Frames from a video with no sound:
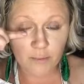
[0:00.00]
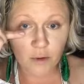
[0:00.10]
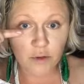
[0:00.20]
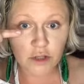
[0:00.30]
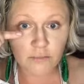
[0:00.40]
But
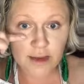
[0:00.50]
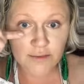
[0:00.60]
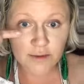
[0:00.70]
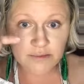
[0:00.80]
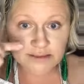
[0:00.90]
when you make
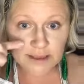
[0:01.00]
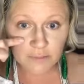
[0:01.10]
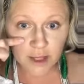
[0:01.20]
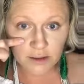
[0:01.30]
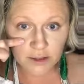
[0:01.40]
them the same
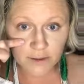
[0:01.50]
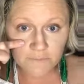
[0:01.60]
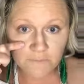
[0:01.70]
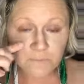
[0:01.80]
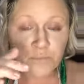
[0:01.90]
color,
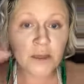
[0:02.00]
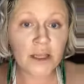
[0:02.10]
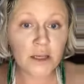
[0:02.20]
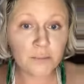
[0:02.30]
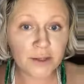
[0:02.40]

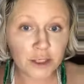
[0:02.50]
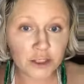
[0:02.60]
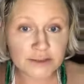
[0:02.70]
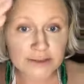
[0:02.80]
it appears